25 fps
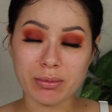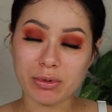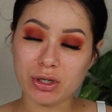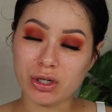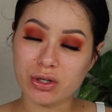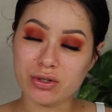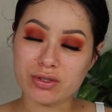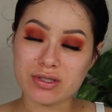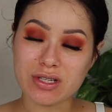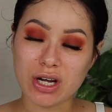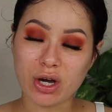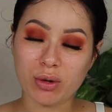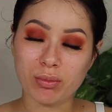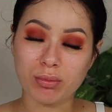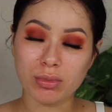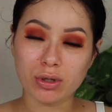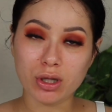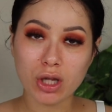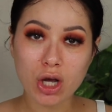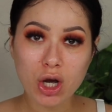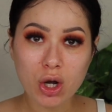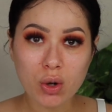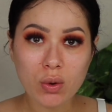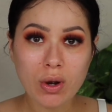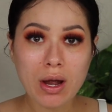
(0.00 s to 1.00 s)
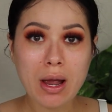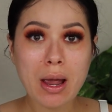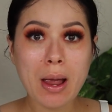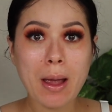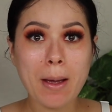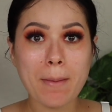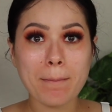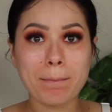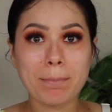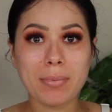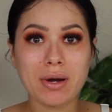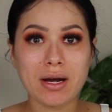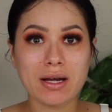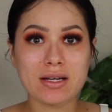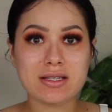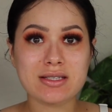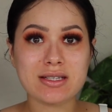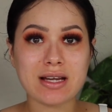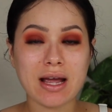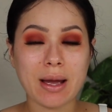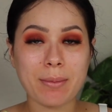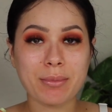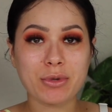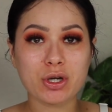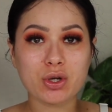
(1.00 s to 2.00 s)
me know down below. But
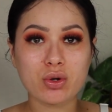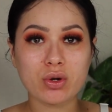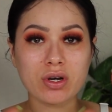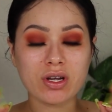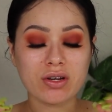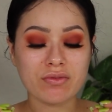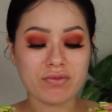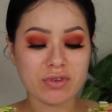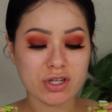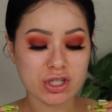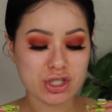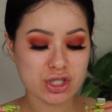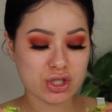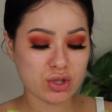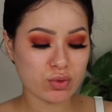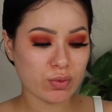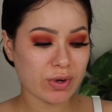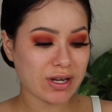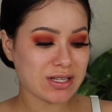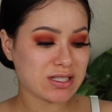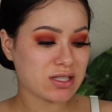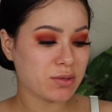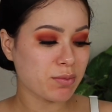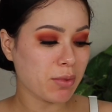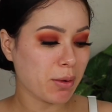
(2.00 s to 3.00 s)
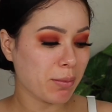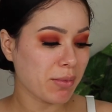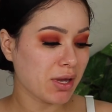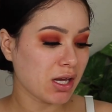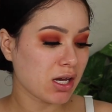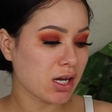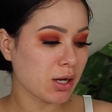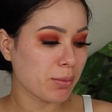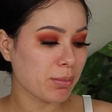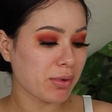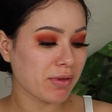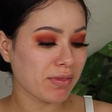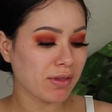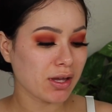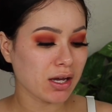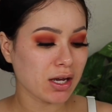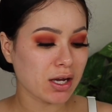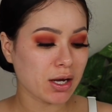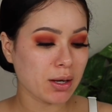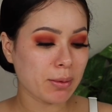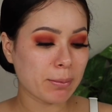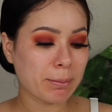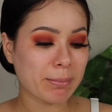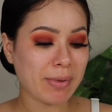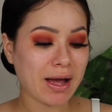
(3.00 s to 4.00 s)
I'm going to go ahead and finish the rest of my makeup and then
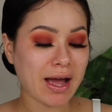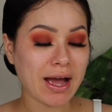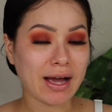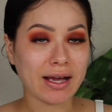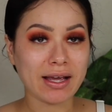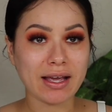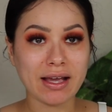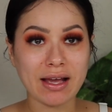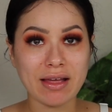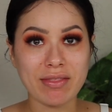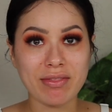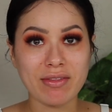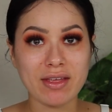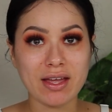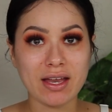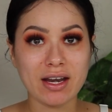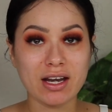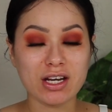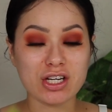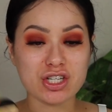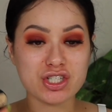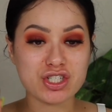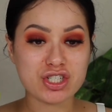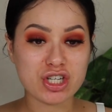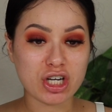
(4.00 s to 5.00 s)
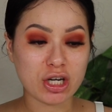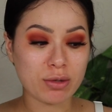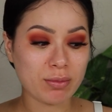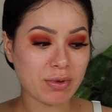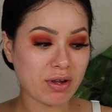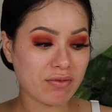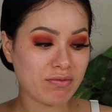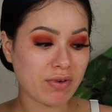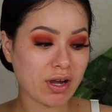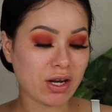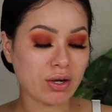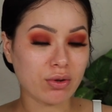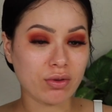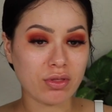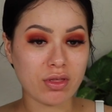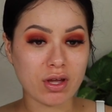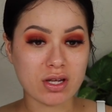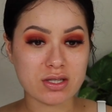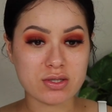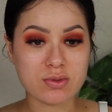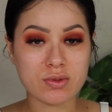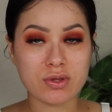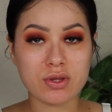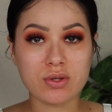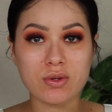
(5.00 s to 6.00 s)
come back and then share my final
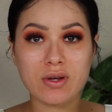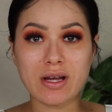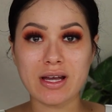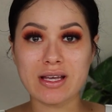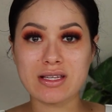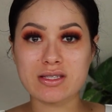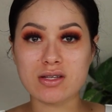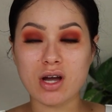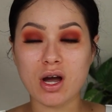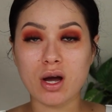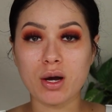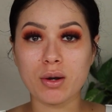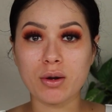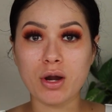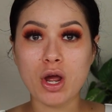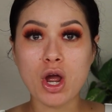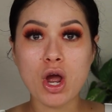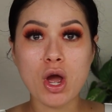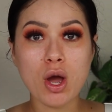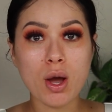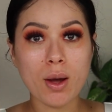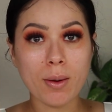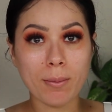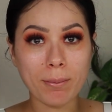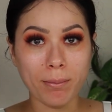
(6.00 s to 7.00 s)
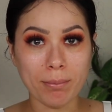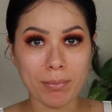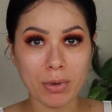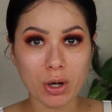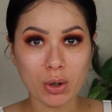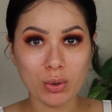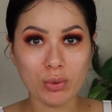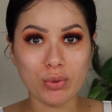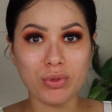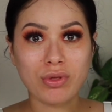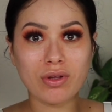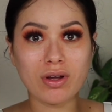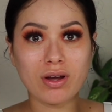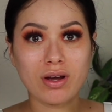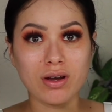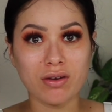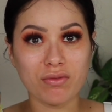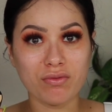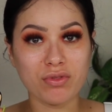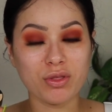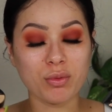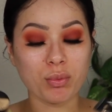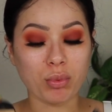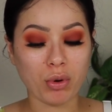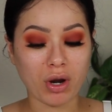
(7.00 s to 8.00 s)
thoughts with you guys on both
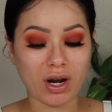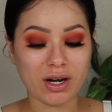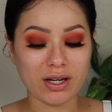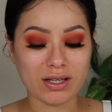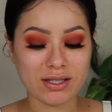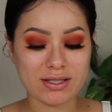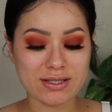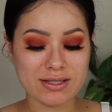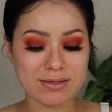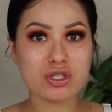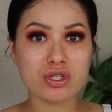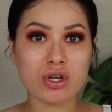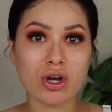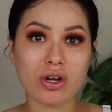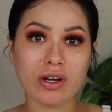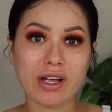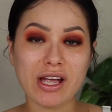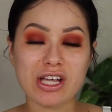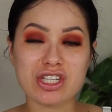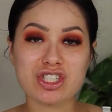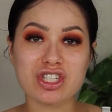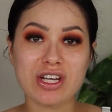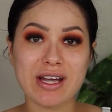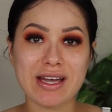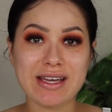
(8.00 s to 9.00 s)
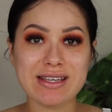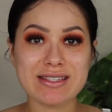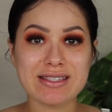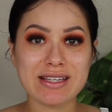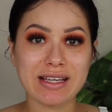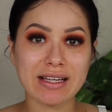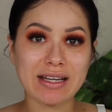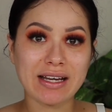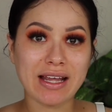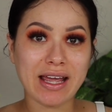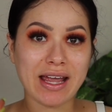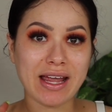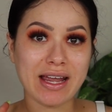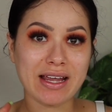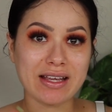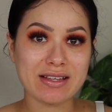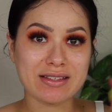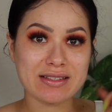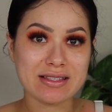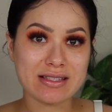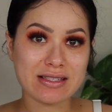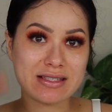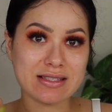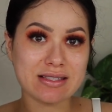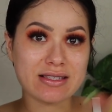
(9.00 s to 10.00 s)
of the products. So I'll catch you guys in a
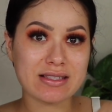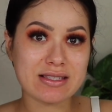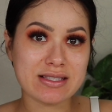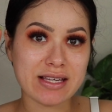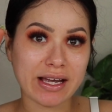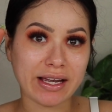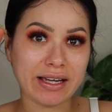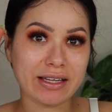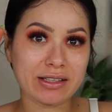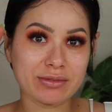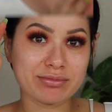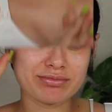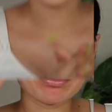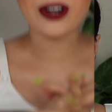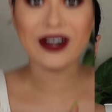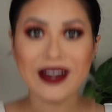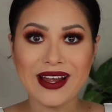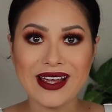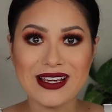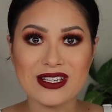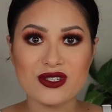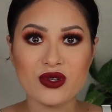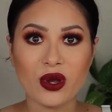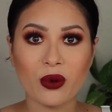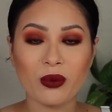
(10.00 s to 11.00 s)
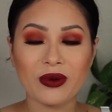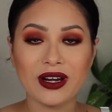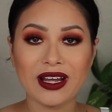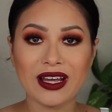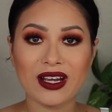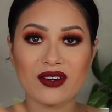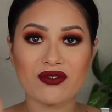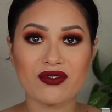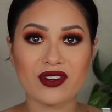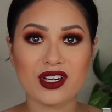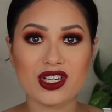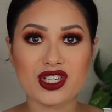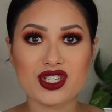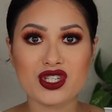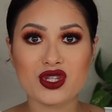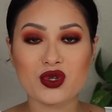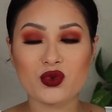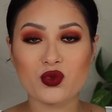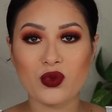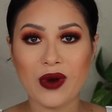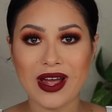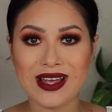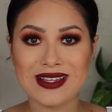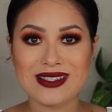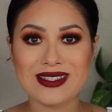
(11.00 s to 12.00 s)
second. Alright guys, so I went ahead and finished the
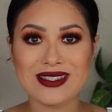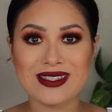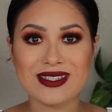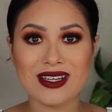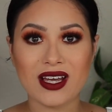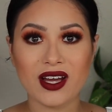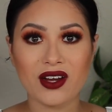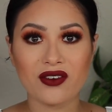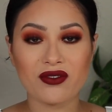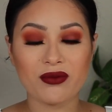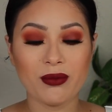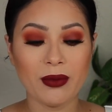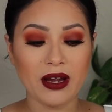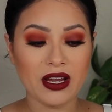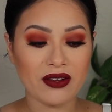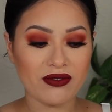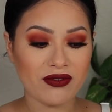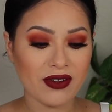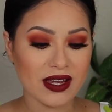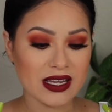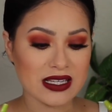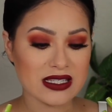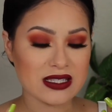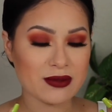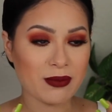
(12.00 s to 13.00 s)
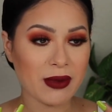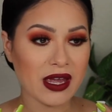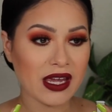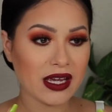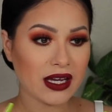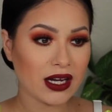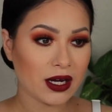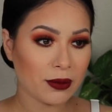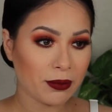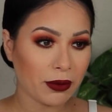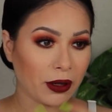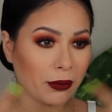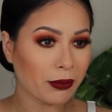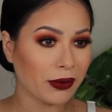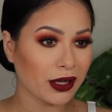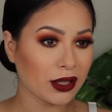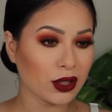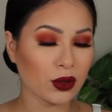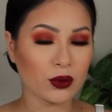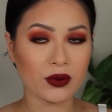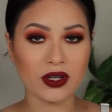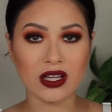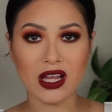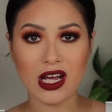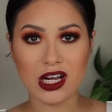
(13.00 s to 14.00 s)
rest of my face makeup and my
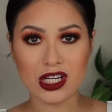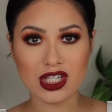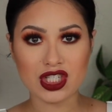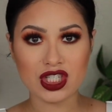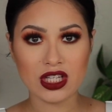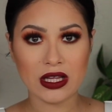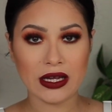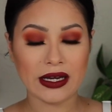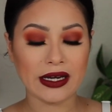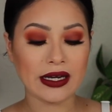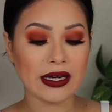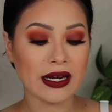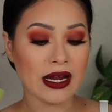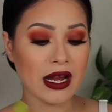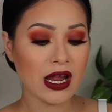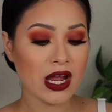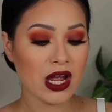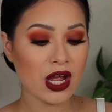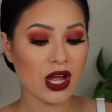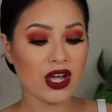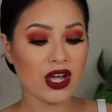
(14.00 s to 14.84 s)
lower lash line.